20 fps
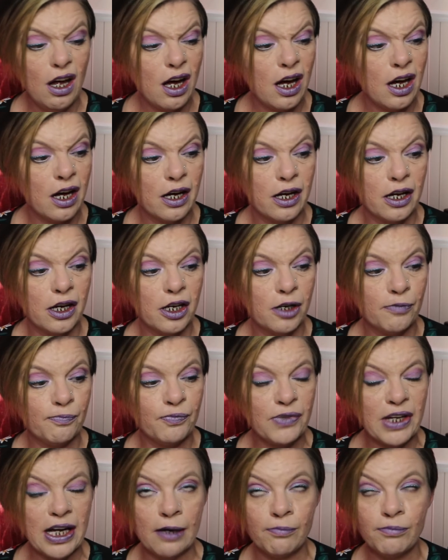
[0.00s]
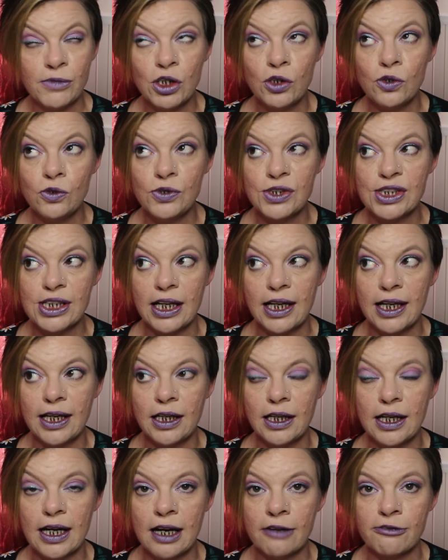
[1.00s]
I've used
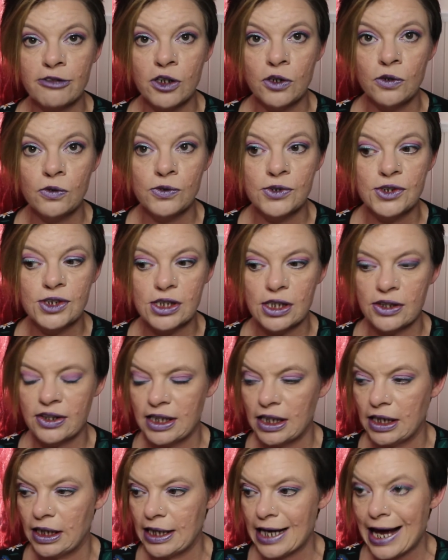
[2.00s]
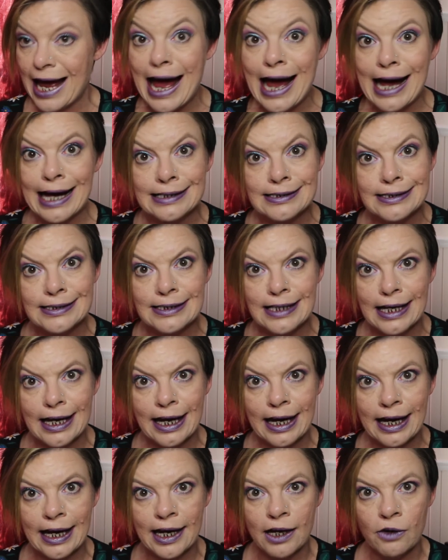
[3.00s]
the Hask
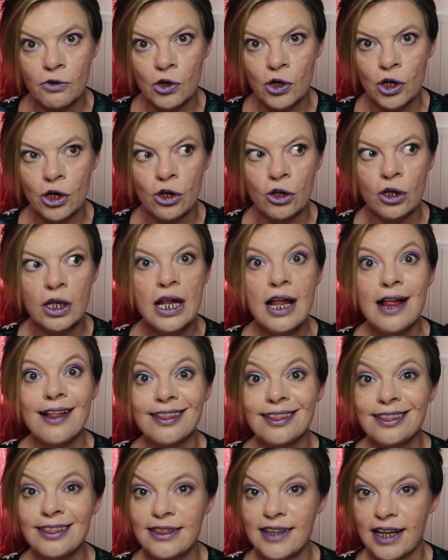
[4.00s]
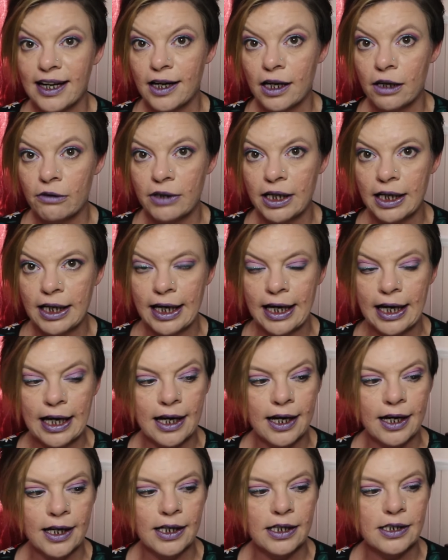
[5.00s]
hair oil that I really
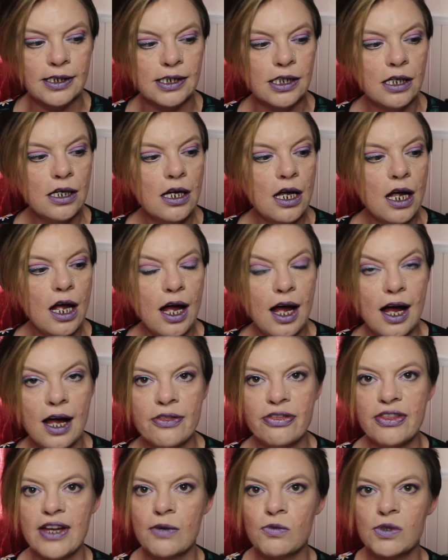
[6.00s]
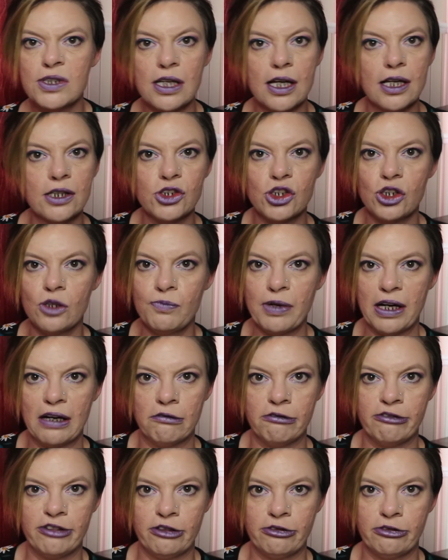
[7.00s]
liked, and that was like
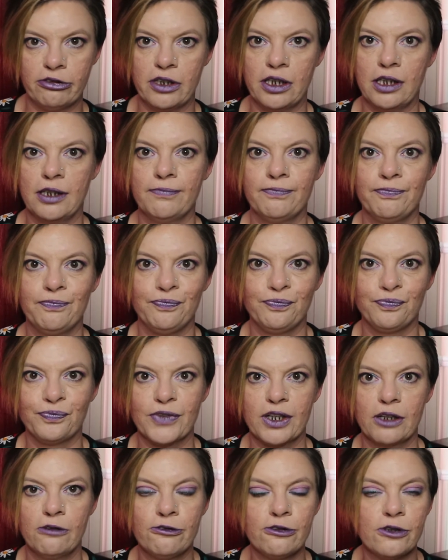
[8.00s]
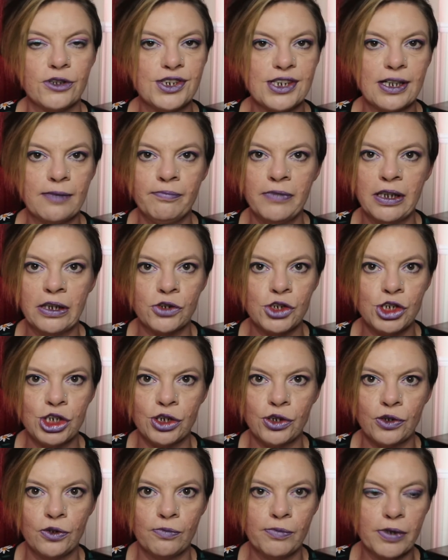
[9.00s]
£2.50 for a 10ml
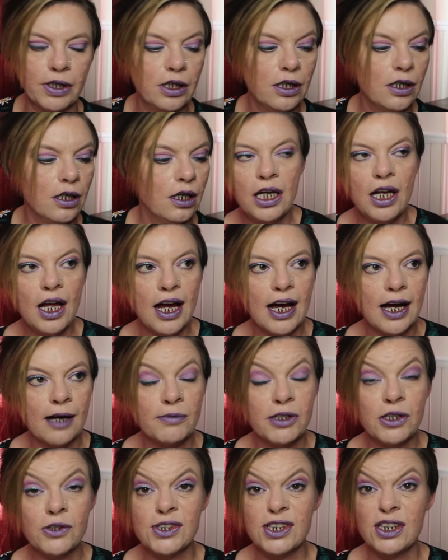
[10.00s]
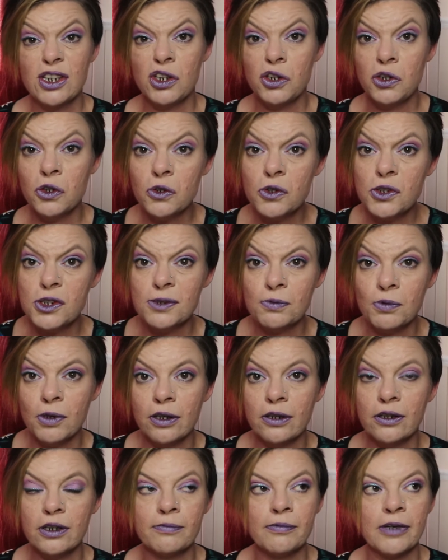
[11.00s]
tube. I'm using a Nux
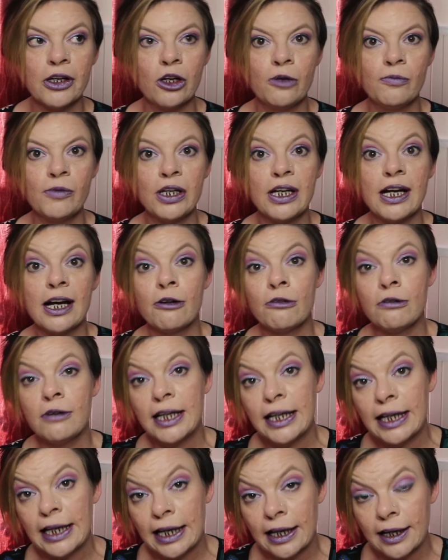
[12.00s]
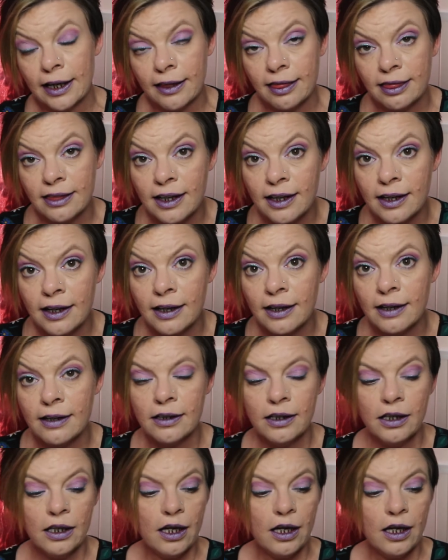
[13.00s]
one at the moment, I really like that.